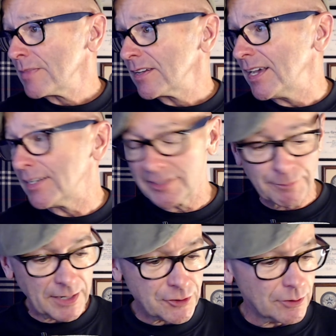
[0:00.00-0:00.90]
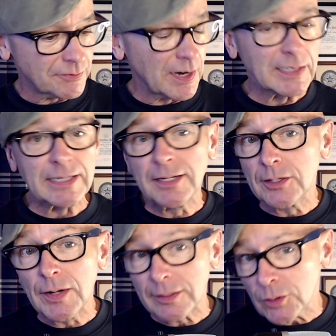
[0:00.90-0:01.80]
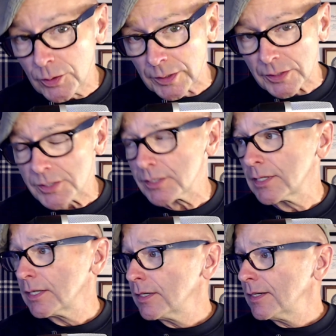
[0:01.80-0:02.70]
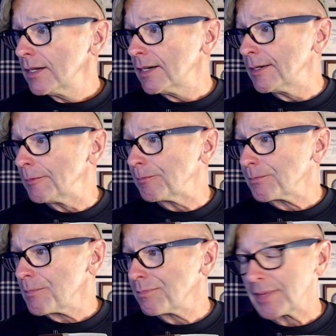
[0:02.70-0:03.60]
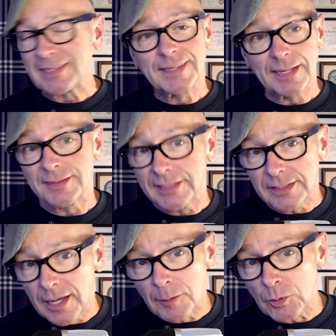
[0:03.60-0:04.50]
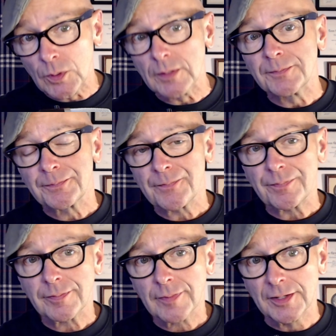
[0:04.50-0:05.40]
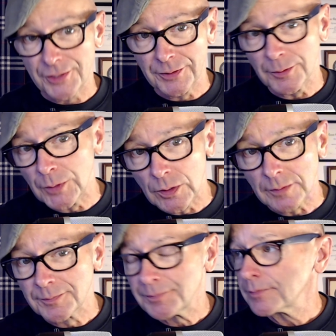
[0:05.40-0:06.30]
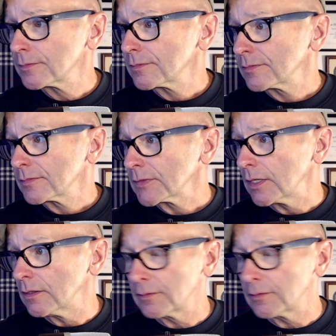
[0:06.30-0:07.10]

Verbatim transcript: edited by Joel Fagliano. And of course, um, it's not the Hal Moore, General Moore. Uh,